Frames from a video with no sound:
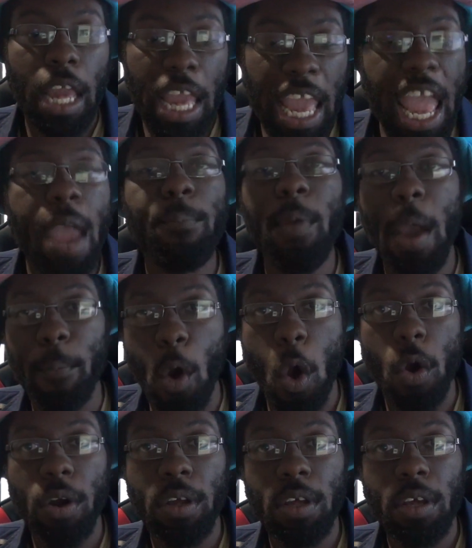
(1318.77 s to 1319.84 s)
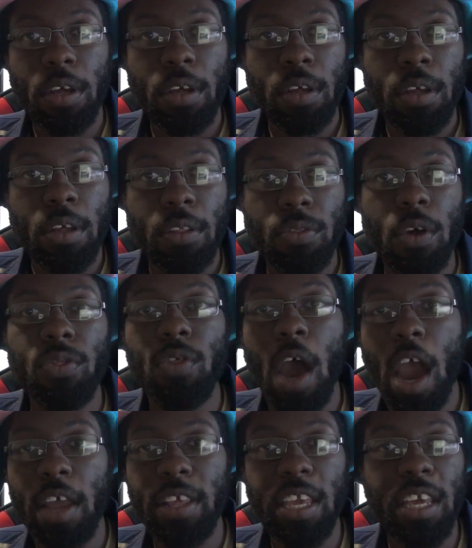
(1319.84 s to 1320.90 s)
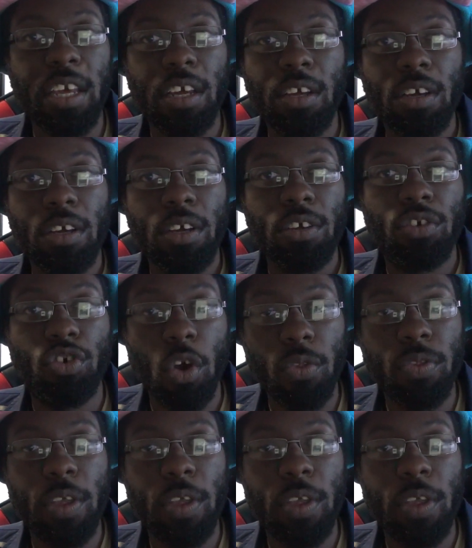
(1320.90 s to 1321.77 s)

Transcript: And remember, society should